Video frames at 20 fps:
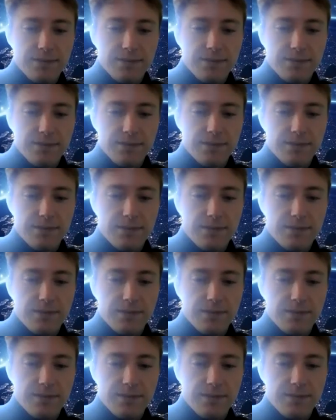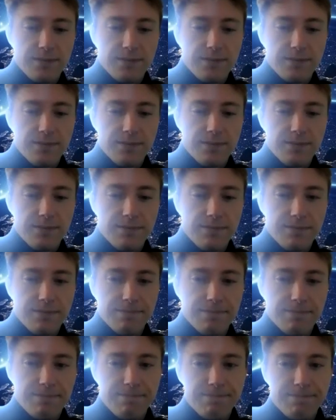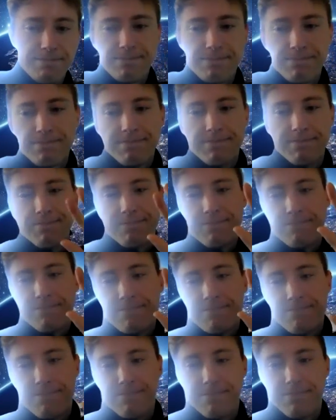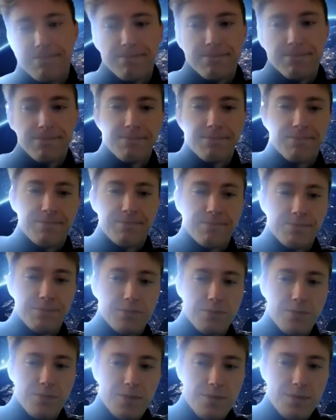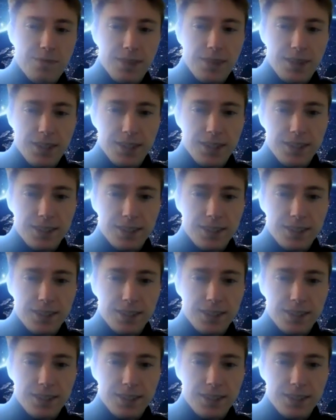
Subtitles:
Andrew Carr. Good morning, Andrew. How are you?